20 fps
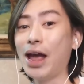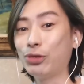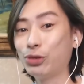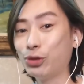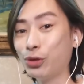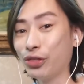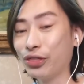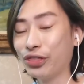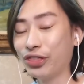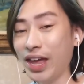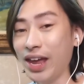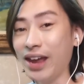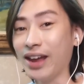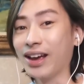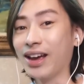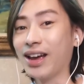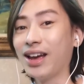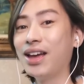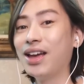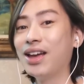And to
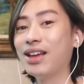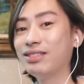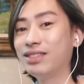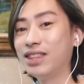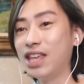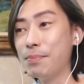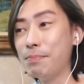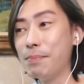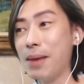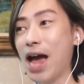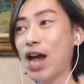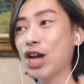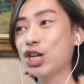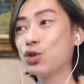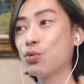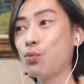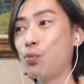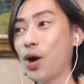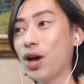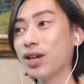think,
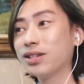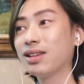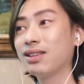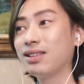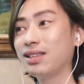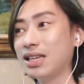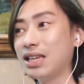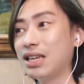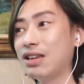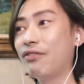Dimash wasn't